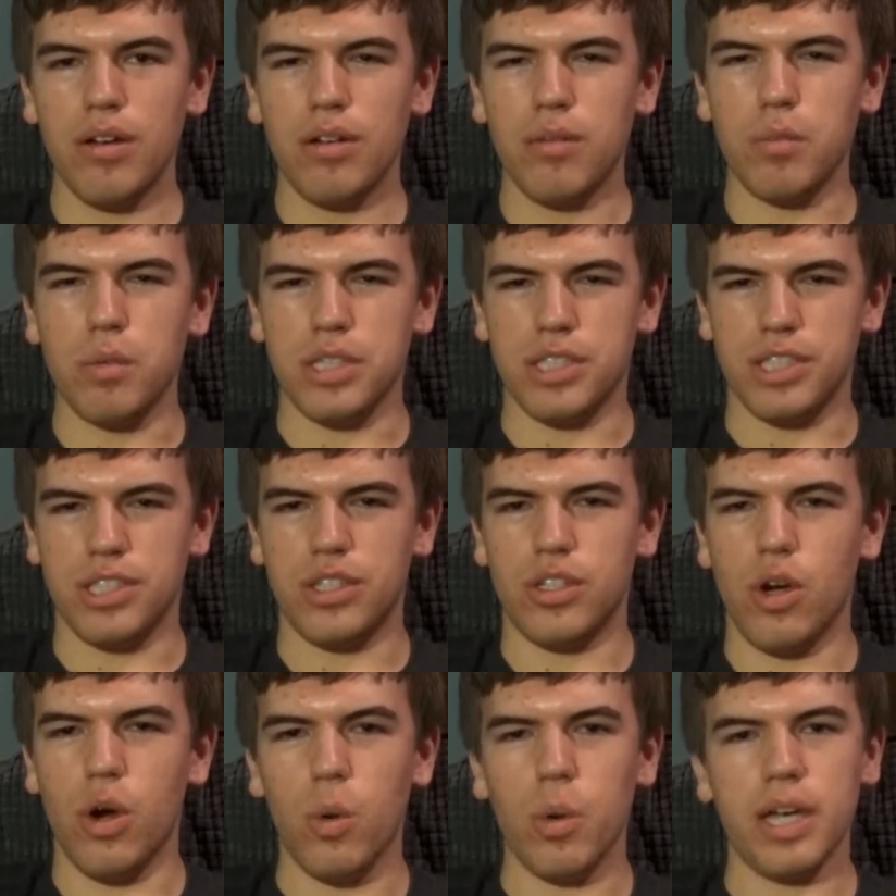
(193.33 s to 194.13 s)
was
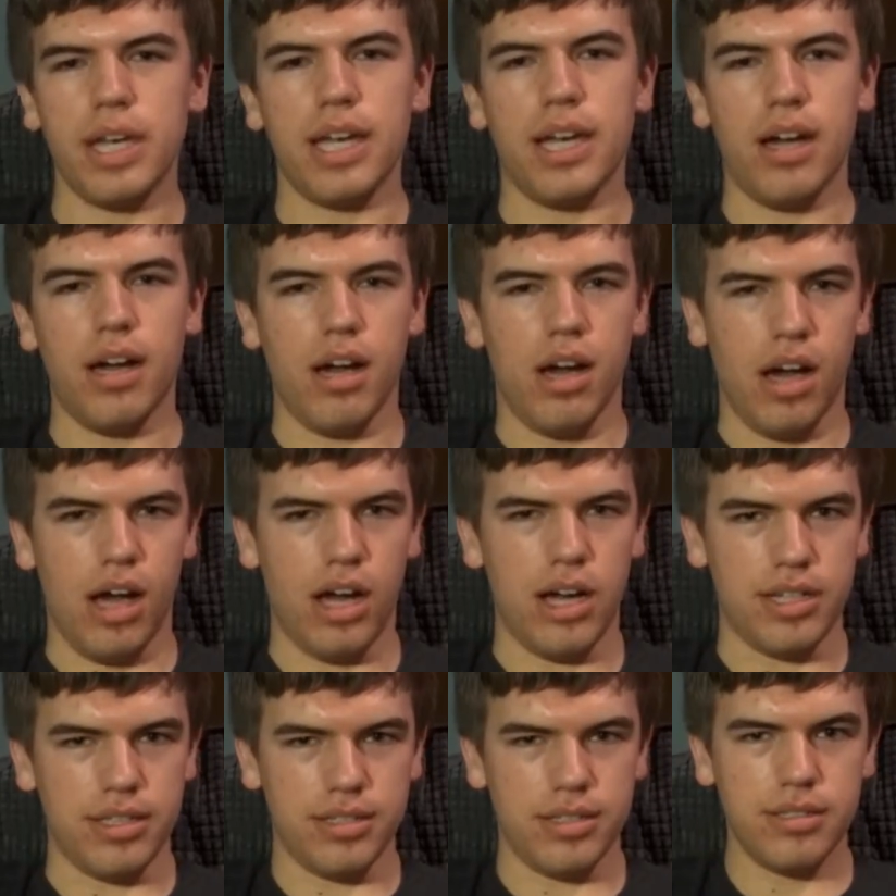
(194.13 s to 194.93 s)
going
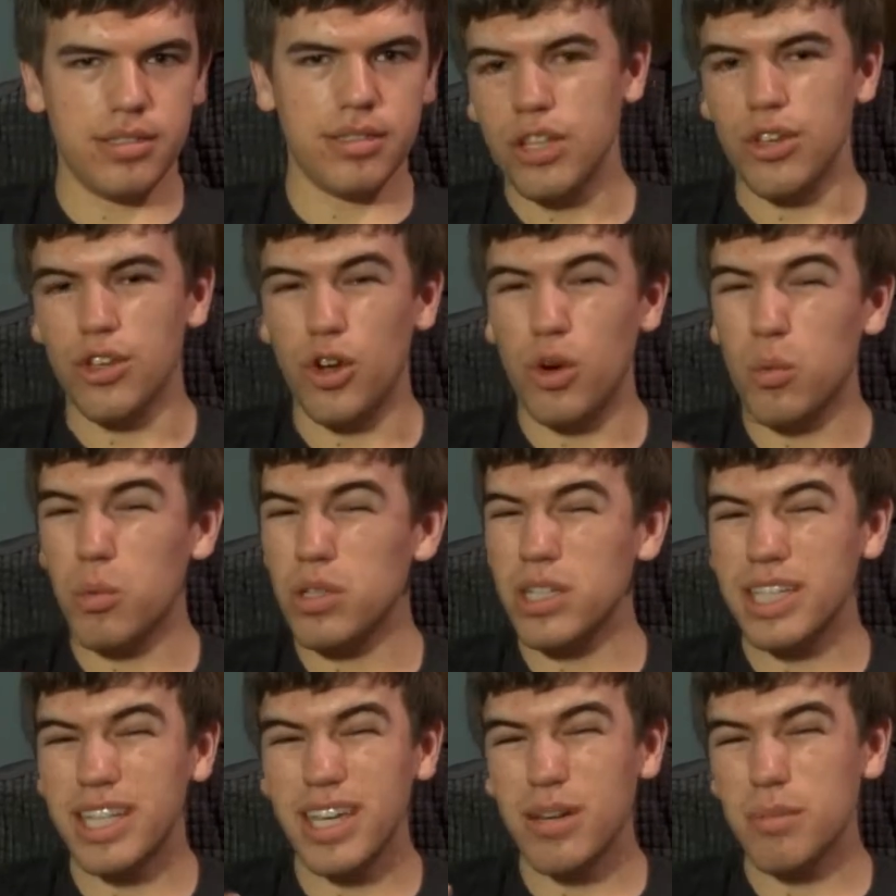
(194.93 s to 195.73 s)
on. You don't
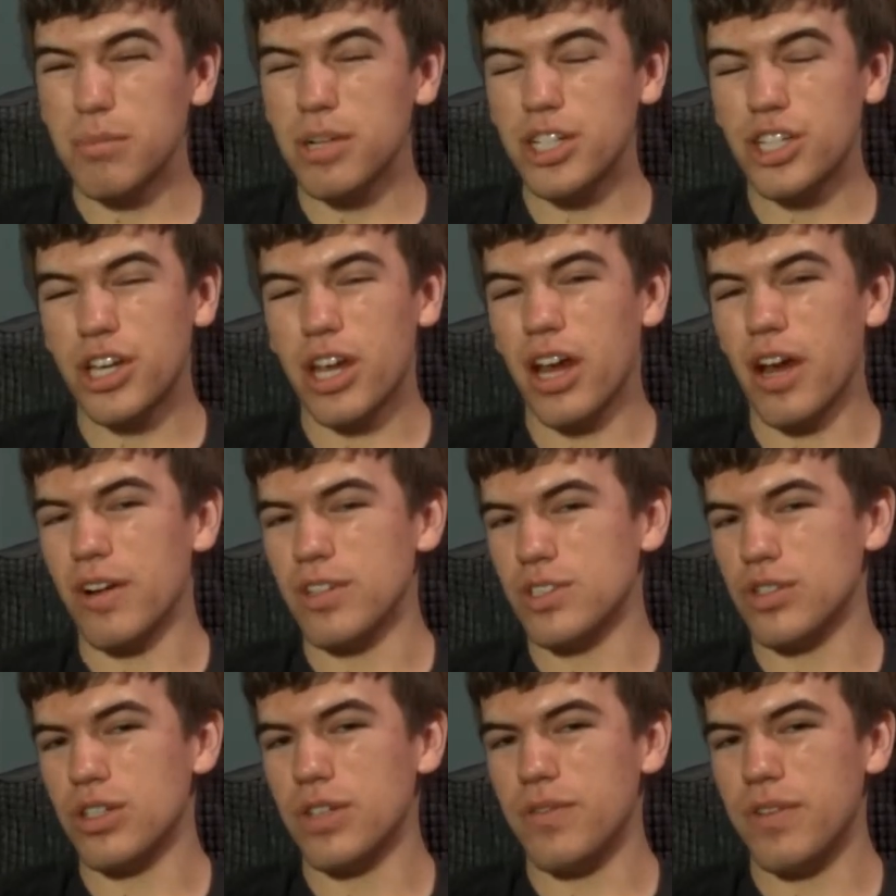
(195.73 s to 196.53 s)
really get much
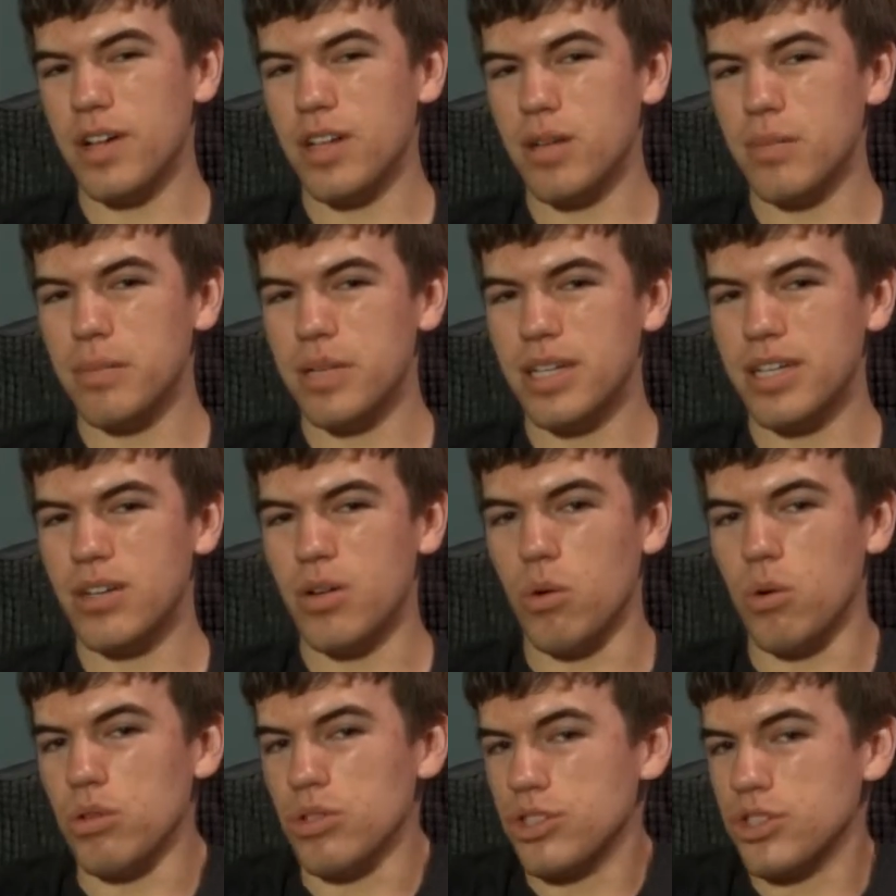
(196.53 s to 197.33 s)
character development
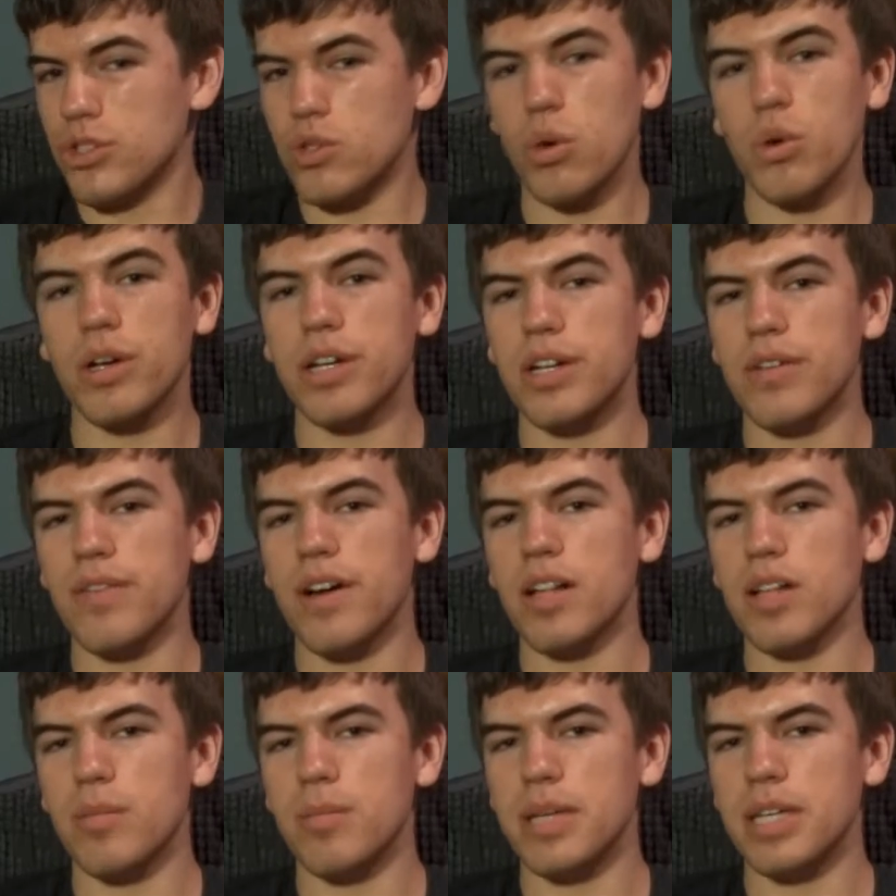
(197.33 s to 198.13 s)
or story
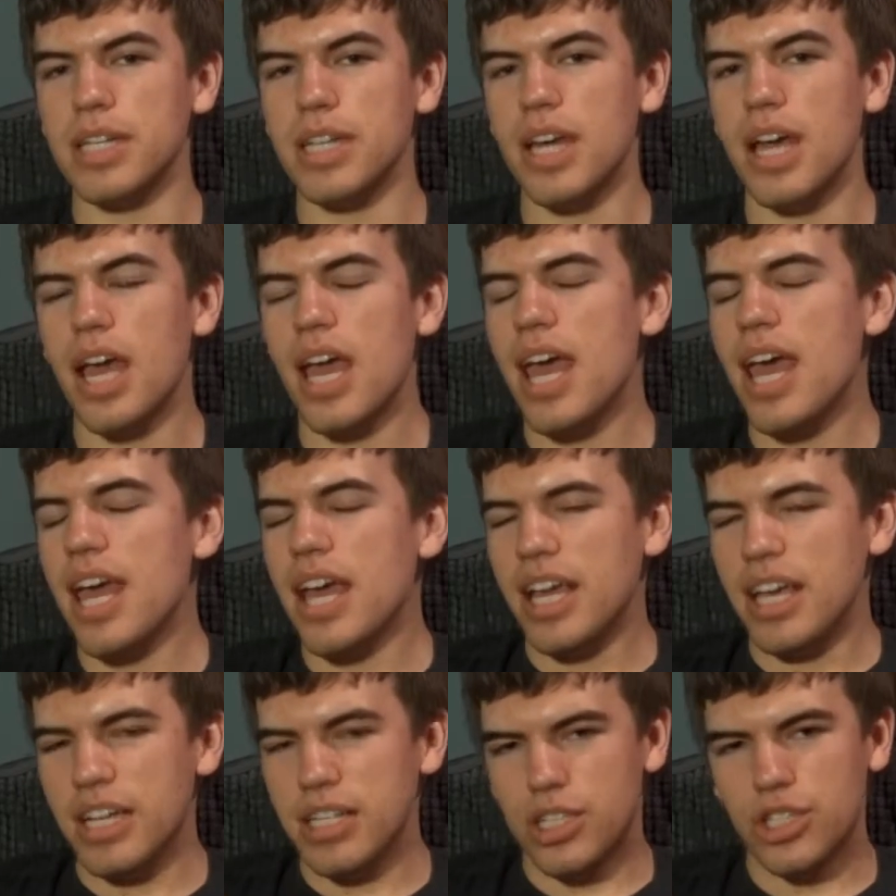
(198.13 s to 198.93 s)
development
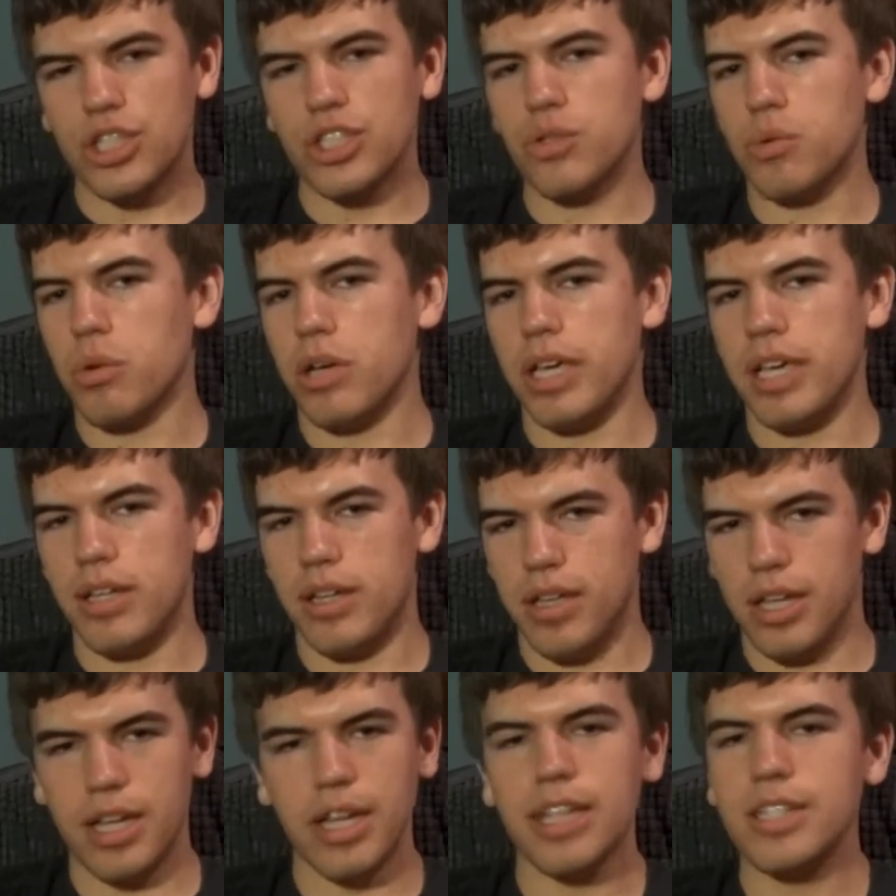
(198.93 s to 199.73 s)
it's just
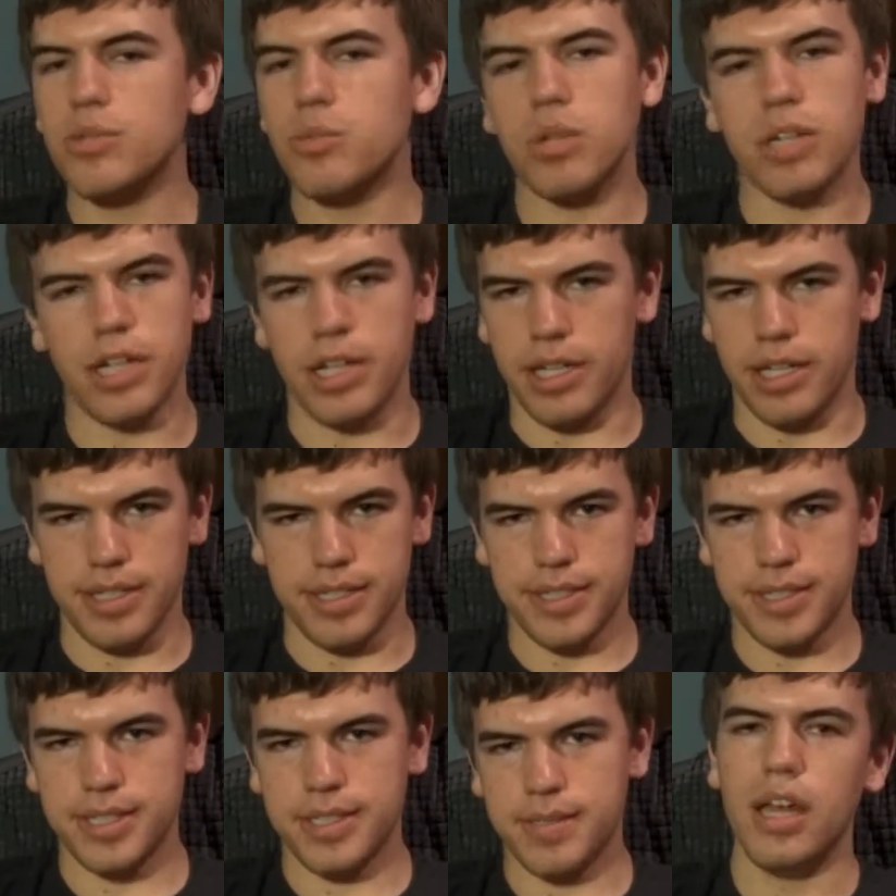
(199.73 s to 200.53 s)
it, it is what it
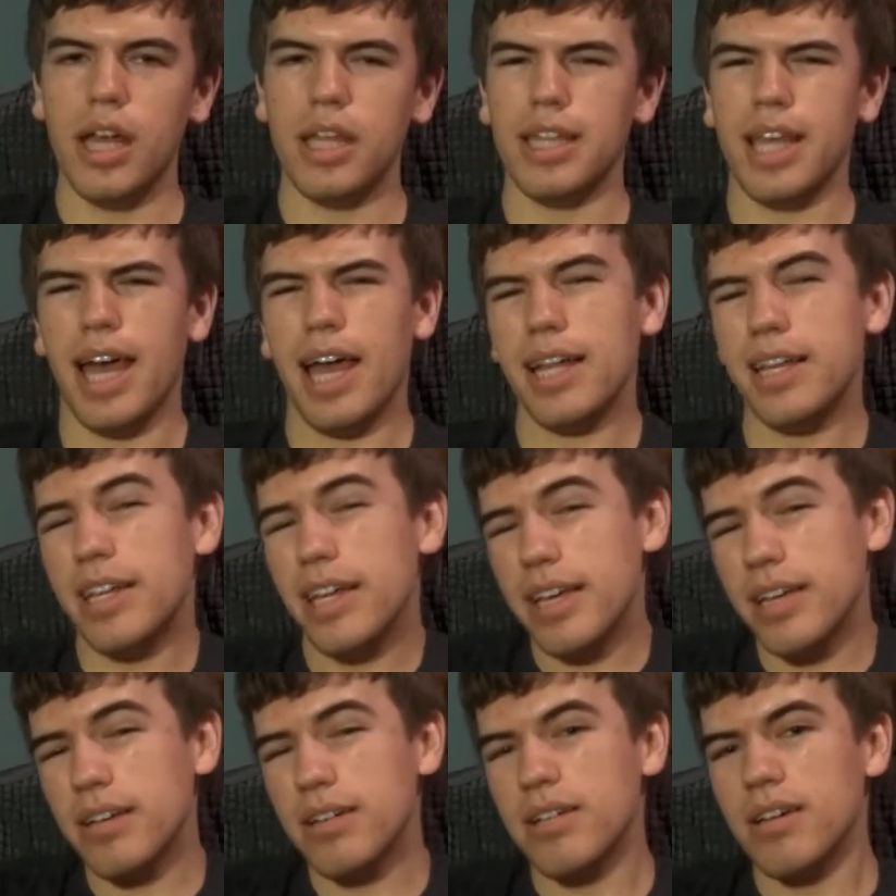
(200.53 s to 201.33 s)
is. And the
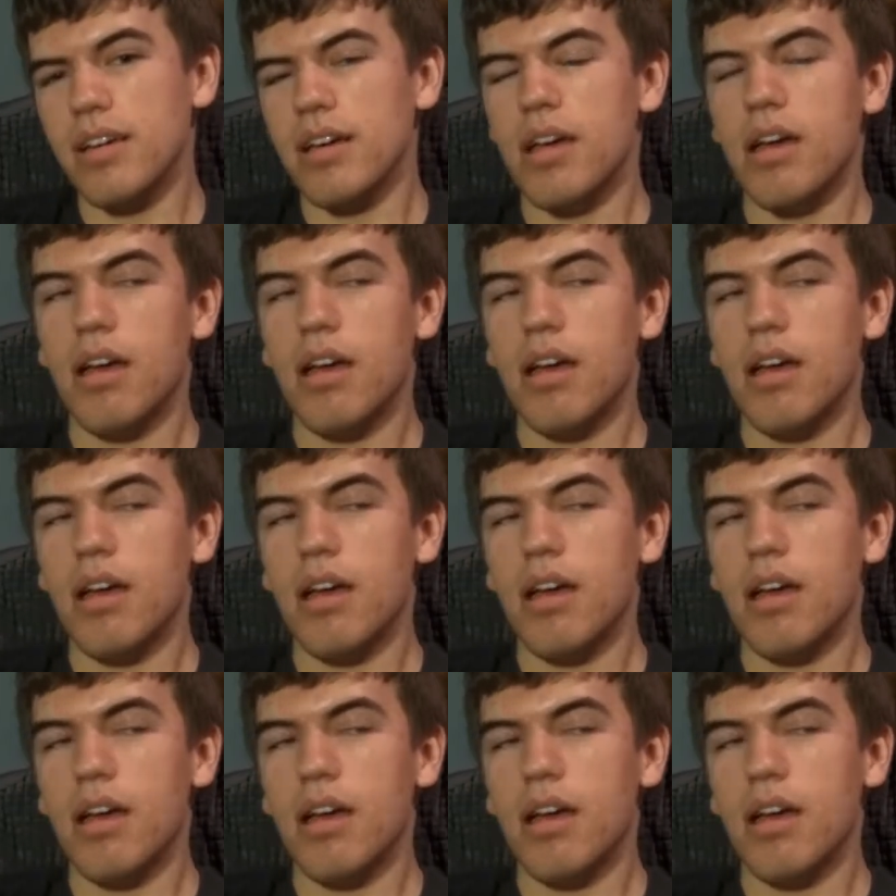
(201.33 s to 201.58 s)
ending,